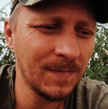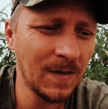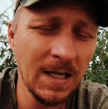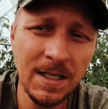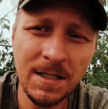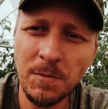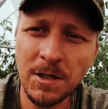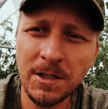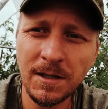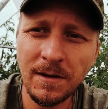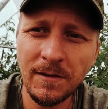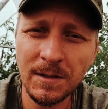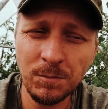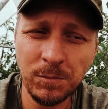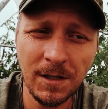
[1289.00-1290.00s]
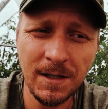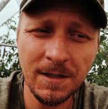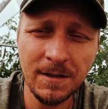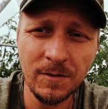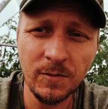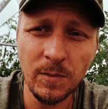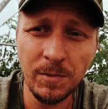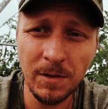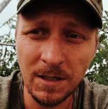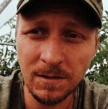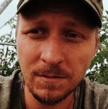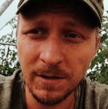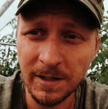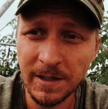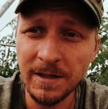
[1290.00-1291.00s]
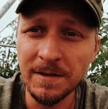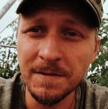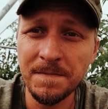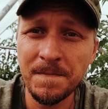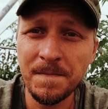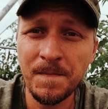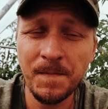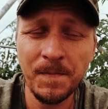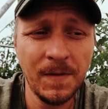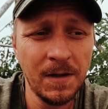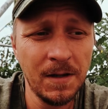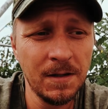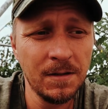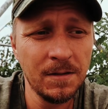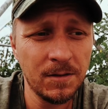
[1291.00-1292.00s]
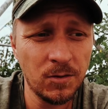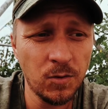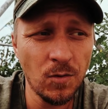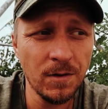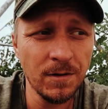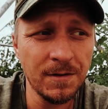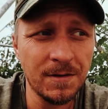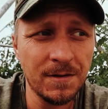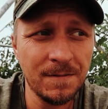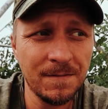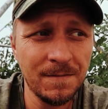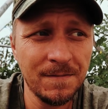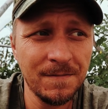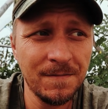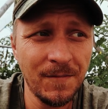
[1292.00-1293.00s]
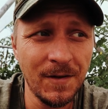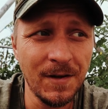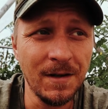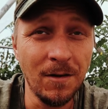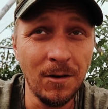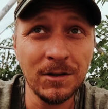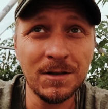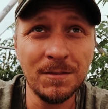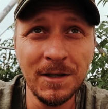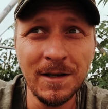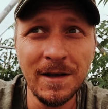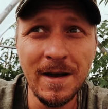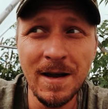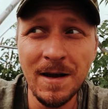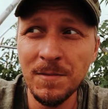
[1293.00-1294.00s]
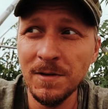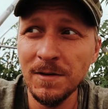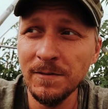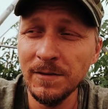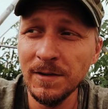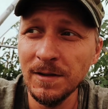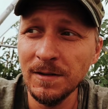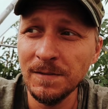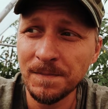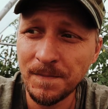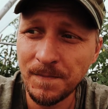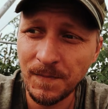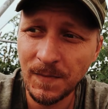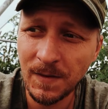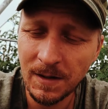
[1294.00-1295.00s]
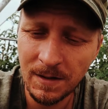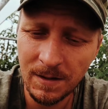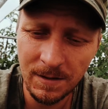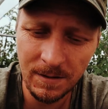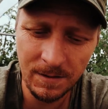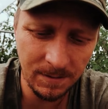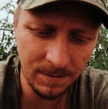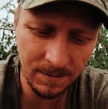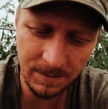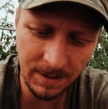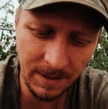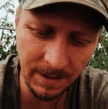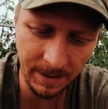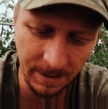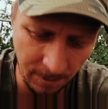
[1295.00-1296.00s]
get as much out of these plants as we possibly can towards the ultimate aim of eating